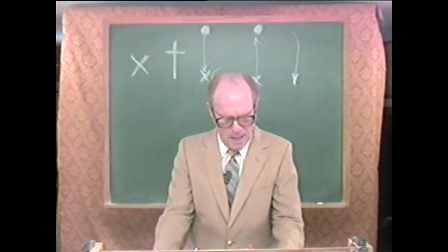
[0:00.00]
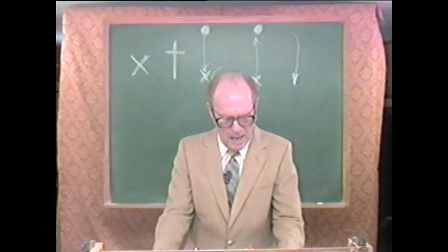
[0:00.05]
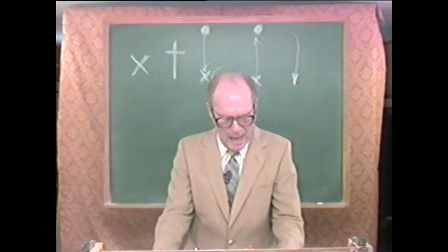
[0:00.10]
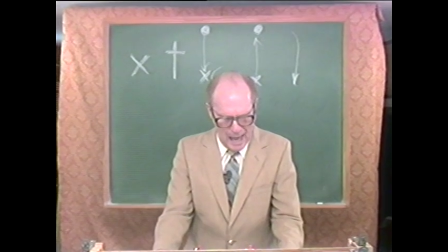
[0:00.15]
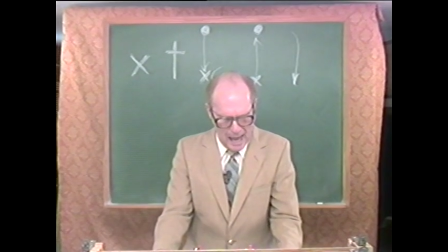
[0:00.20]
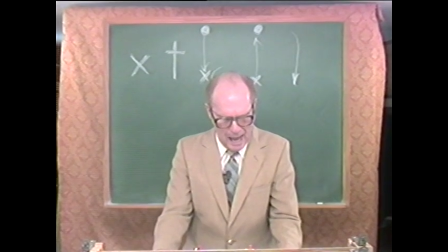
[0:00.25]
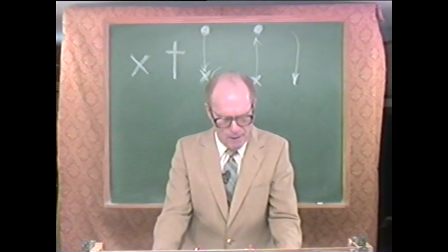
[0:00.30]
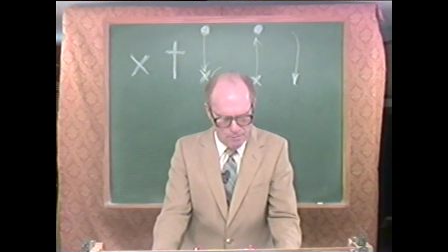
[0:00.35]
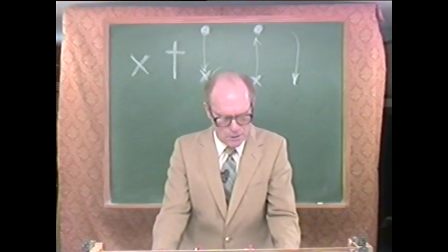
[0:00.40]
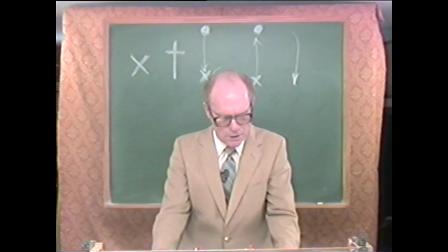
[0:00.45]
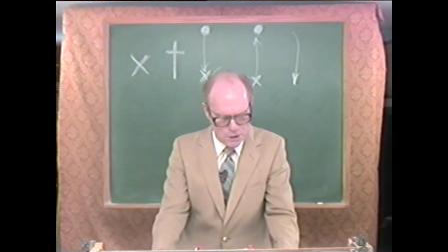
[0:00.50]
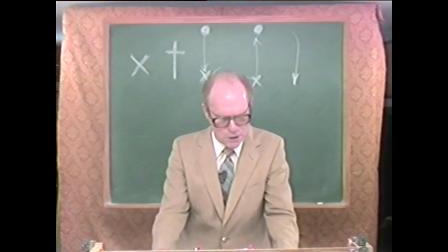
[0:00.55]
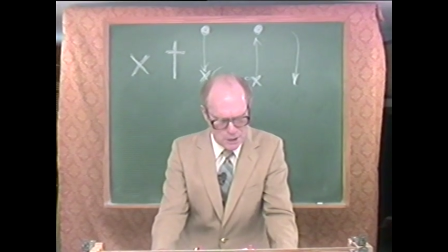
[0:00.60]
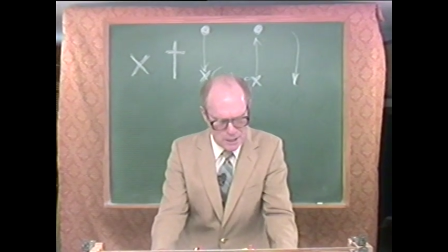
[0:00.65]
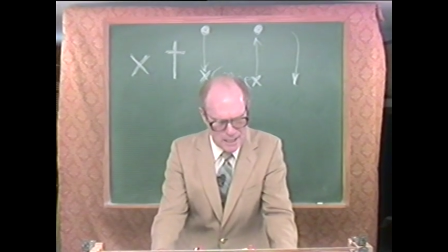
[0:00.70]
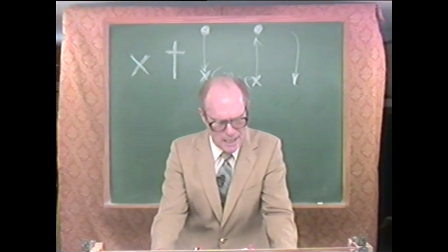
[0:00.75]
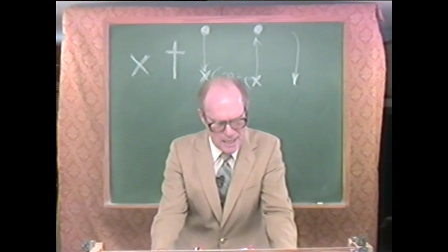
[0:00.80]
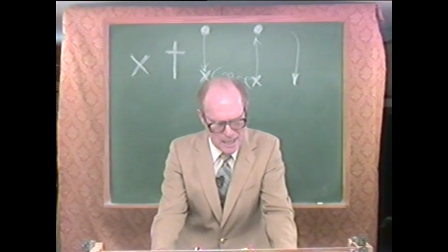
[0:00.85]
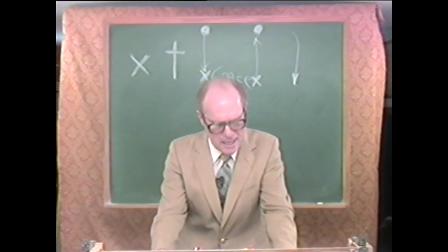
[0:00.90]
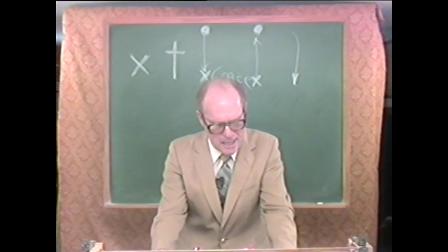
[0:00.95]
I will
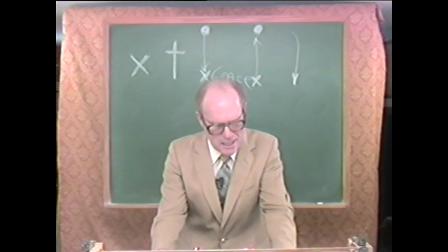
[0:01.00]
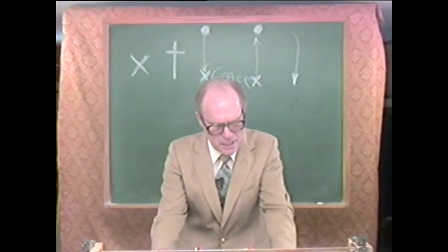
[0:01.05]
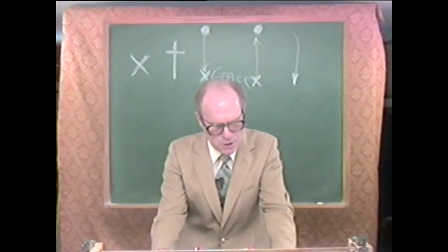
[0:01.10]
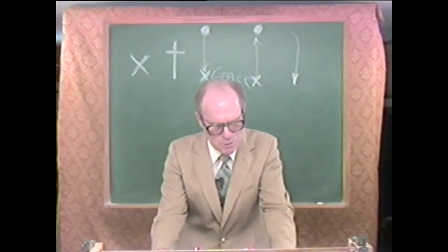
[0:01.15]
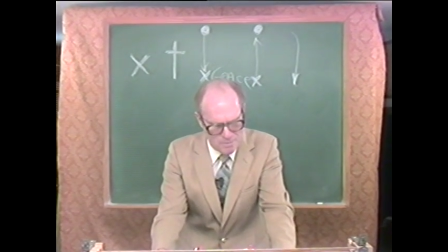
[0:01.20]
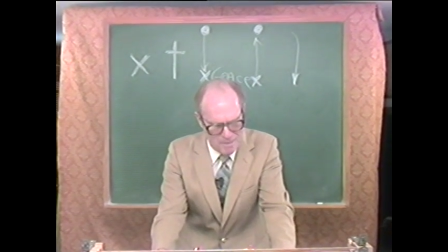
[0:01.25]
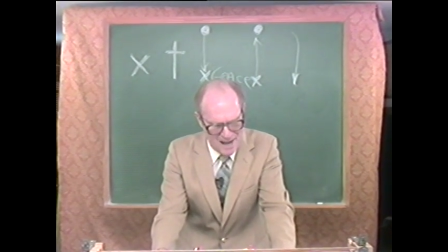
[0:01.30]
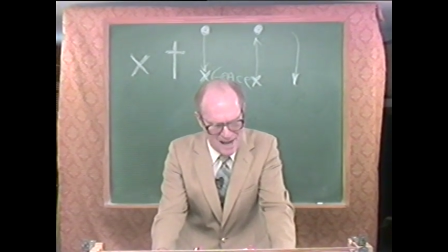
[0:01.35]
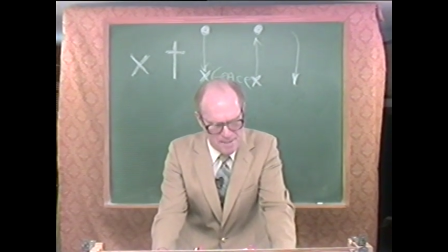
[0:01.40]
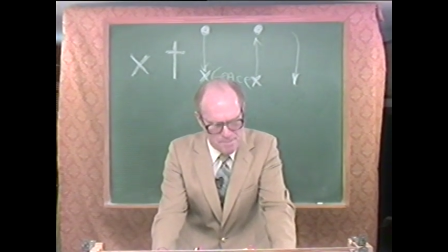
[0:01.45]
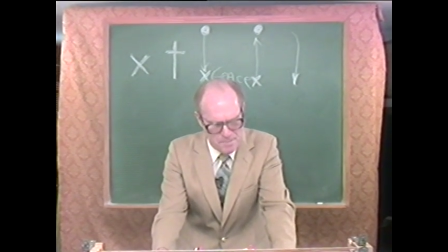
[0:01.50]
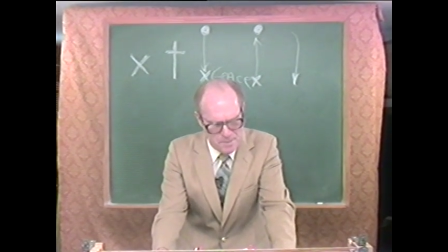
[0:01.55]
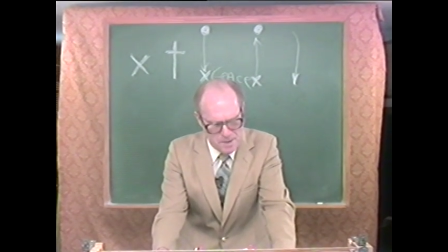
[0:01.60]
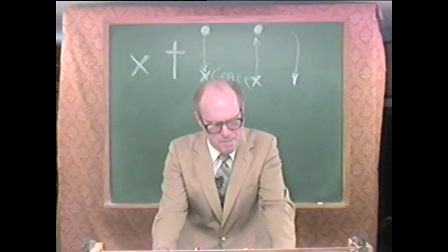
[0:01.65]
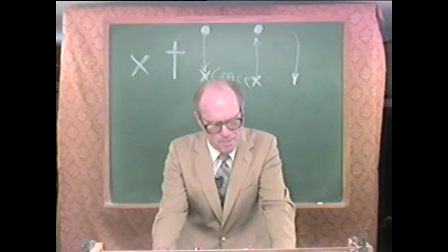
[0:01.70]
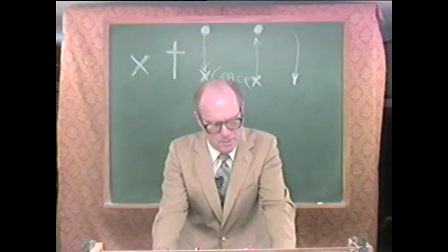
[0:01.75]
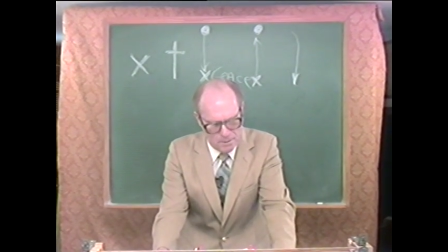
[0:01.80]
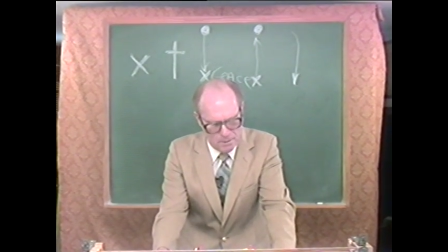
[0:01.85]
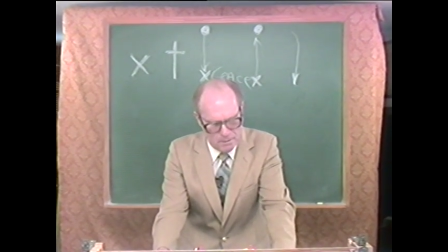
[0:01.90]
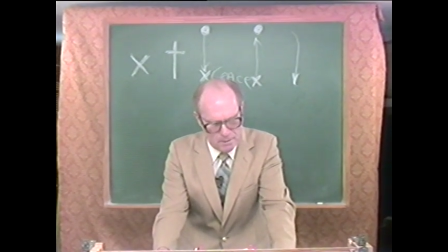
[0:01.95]
say, It is my
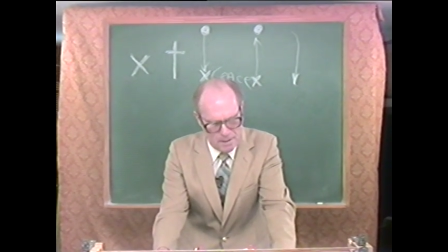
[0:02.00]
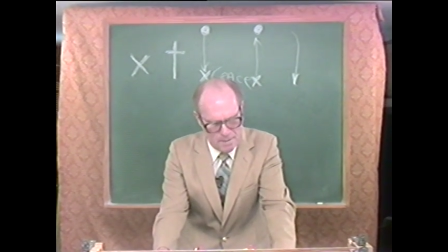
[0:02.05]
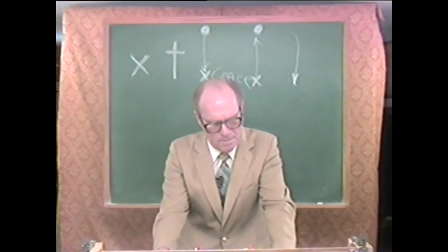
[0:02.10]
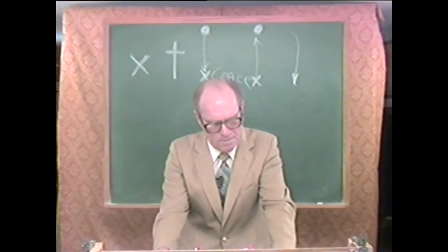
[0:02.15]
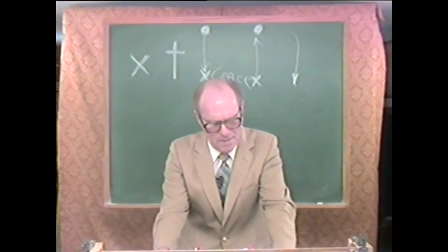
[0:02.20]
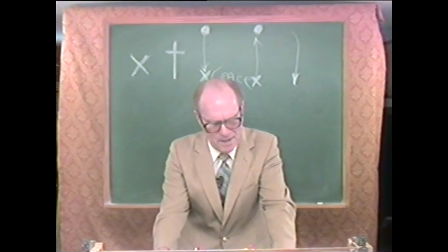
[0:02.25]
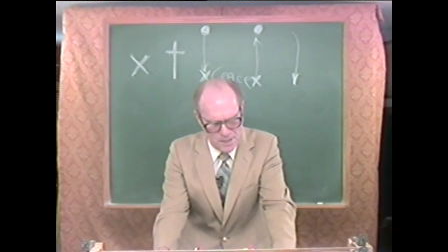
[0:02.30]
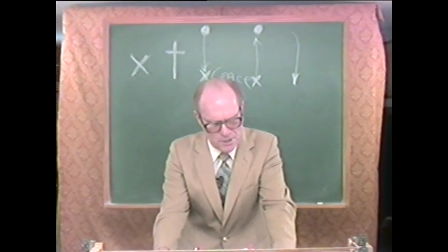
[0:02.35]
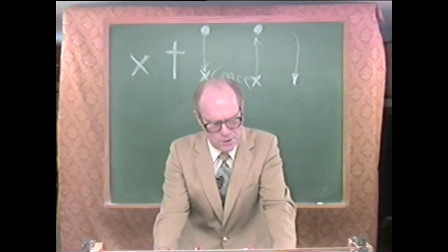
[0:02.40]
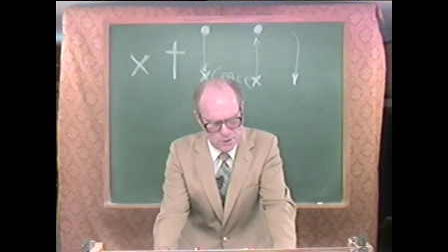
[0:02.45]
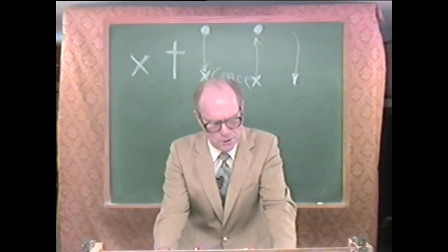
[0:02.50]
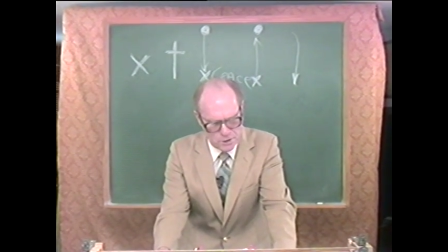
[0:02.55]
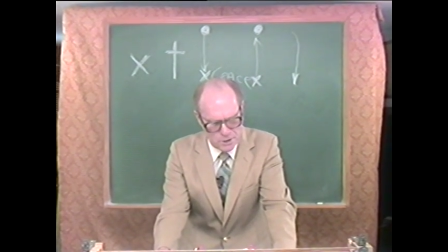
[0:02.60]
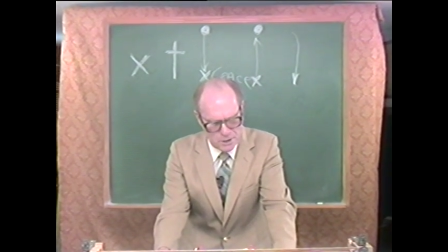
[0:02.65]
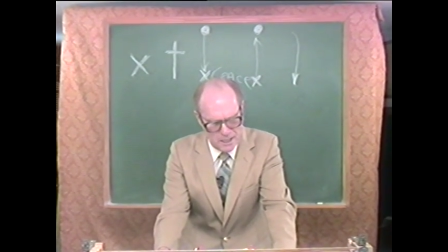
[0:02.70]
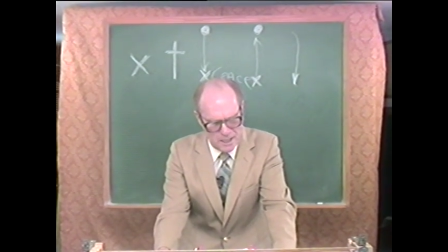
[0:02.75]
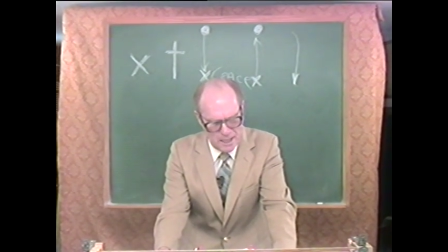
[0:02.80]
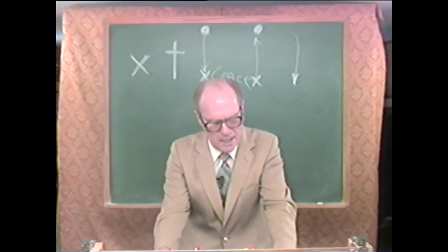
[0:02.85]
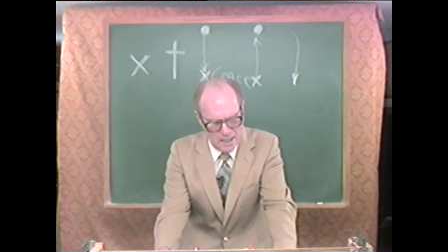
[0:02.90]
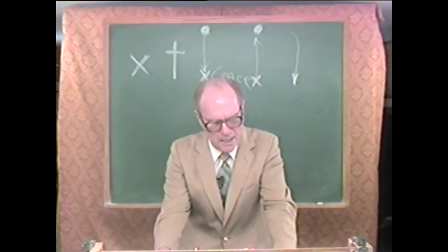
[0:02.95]
people, and they shall
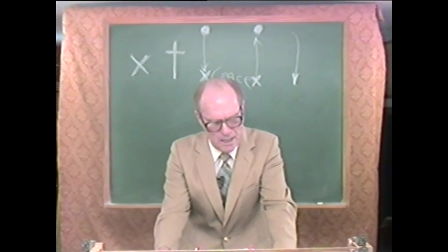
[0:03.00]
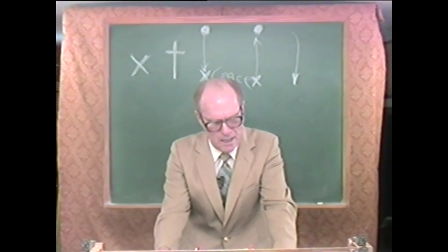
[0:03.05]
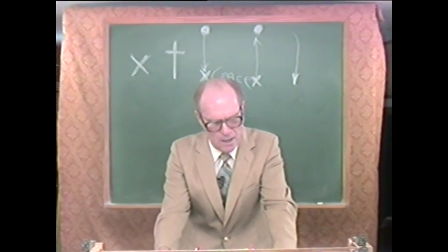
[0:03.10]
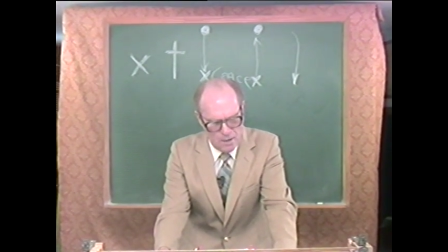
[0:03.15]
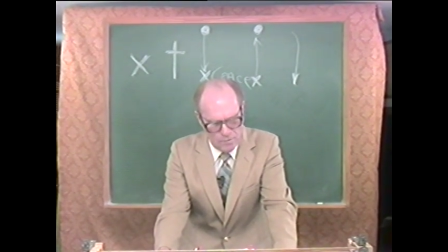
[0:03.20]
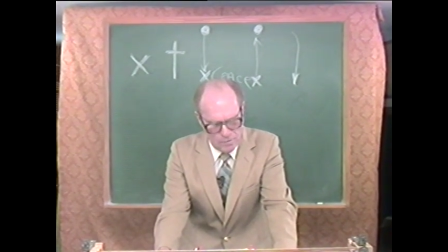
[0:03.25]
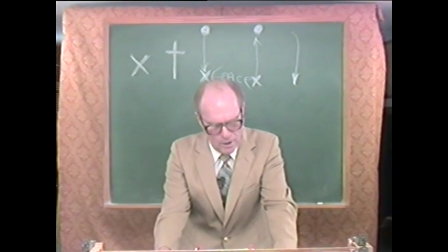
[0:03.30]
say,